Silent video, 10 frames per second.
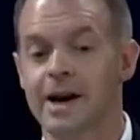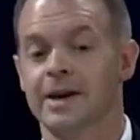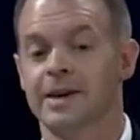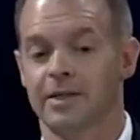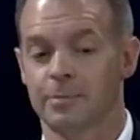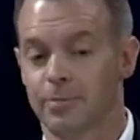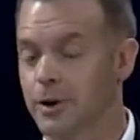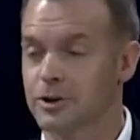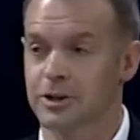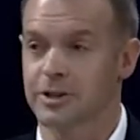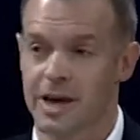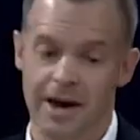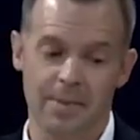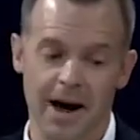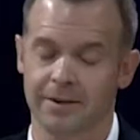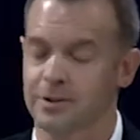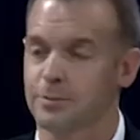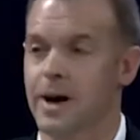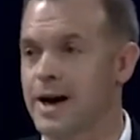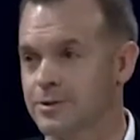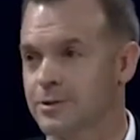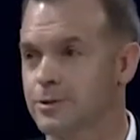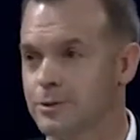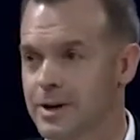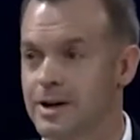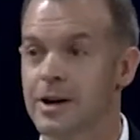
yet the book just came out this past Tuesday.